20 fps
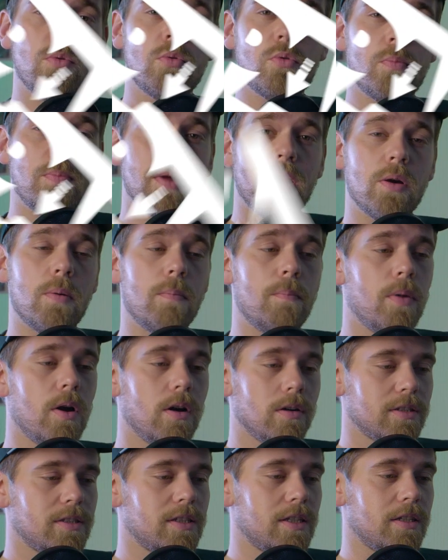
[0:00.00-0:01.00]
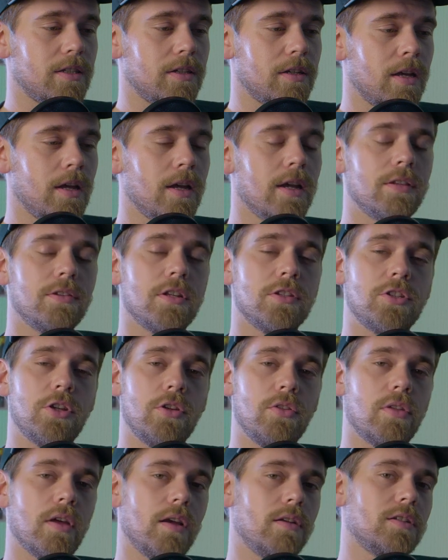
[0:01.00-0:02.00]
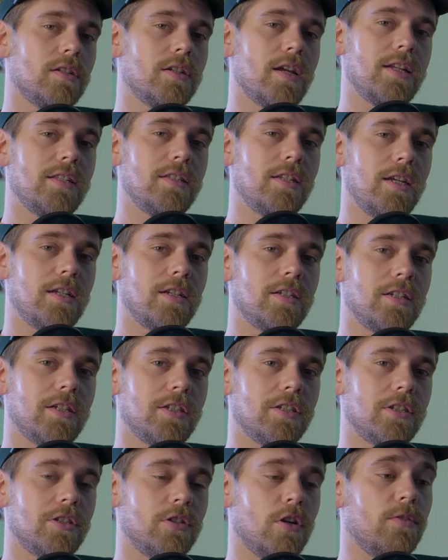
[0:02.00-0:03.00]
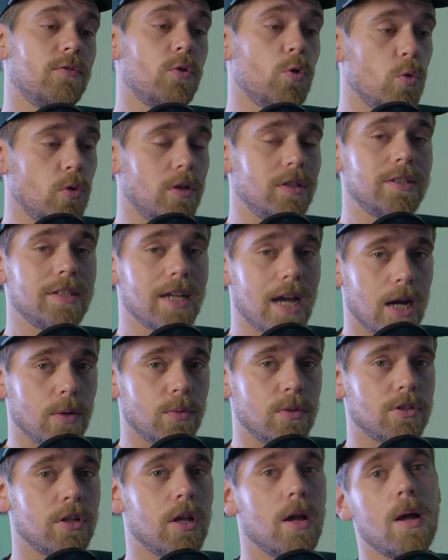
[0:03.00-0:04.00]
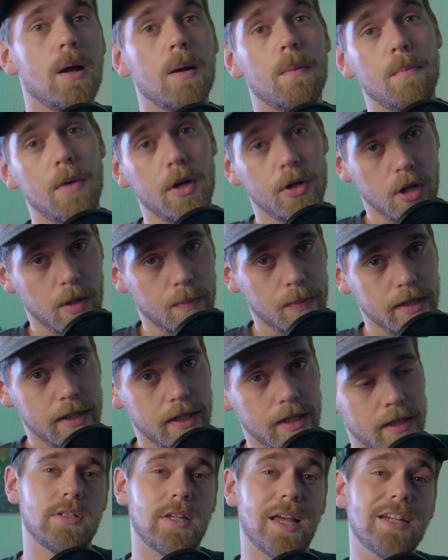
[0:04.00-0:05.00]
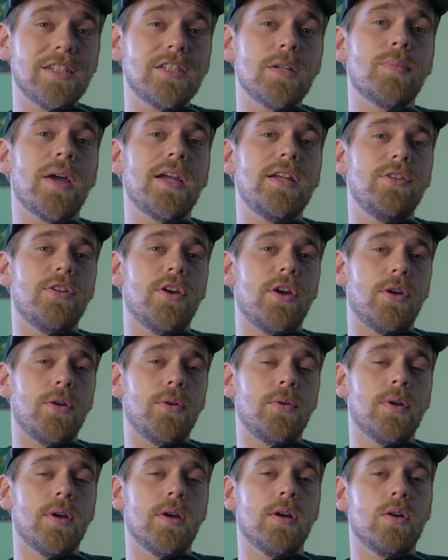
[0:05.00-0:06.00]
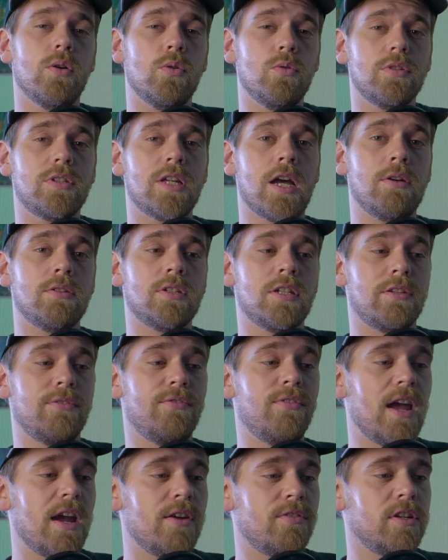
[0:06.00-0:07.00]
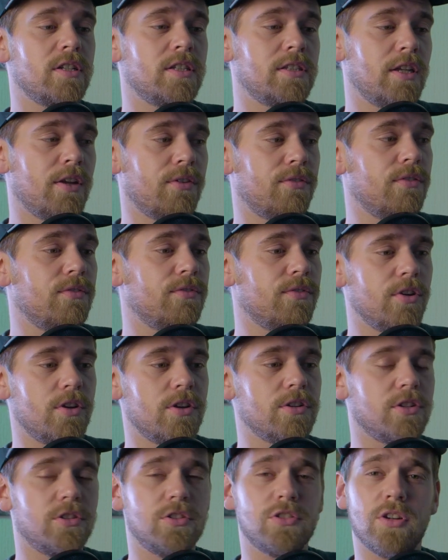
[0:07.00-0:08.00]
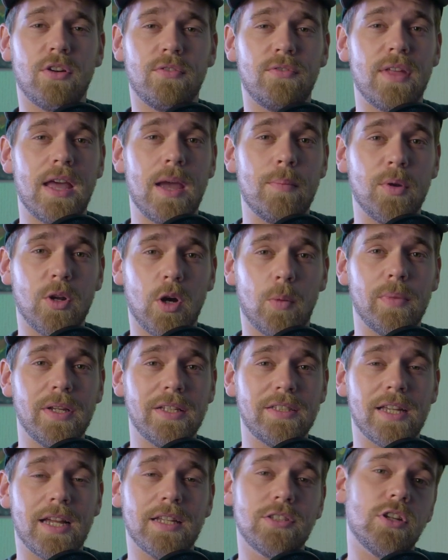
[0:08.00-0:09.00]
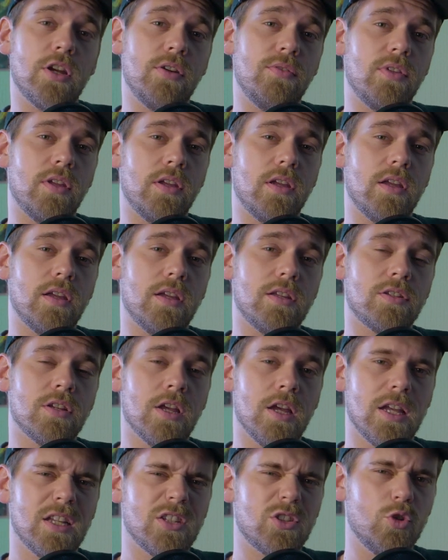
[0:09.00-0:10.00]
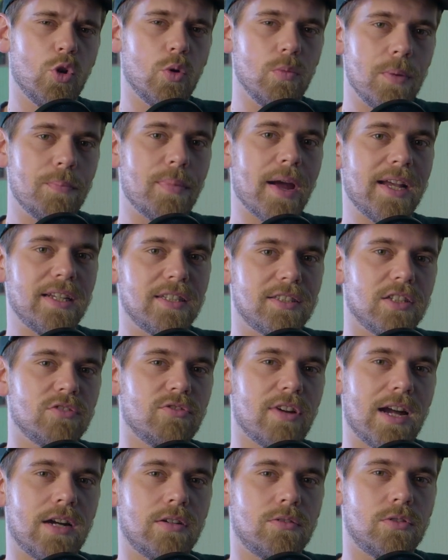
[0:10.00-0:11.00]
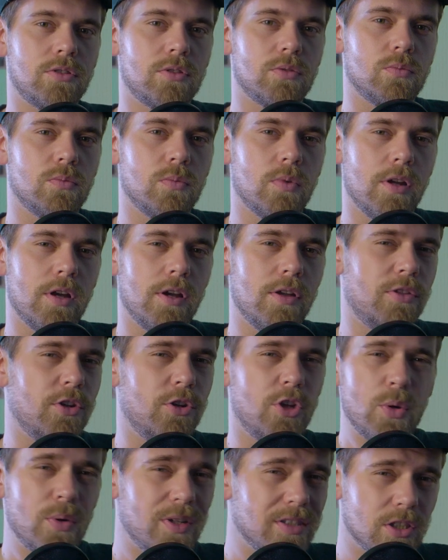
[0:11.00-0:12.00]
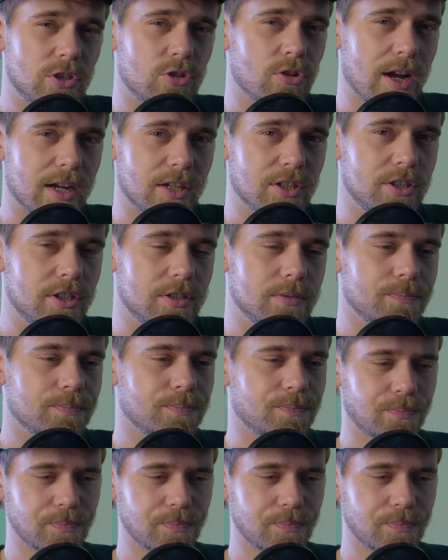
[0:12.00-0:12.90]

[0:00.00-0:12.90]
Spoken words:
we will be unboxing the 2018 edition of Alton Towers Monopoly. So as you may know, Alton Towers had various different versions of their Monopoly sets over the years. It's normally based around the newest attraction,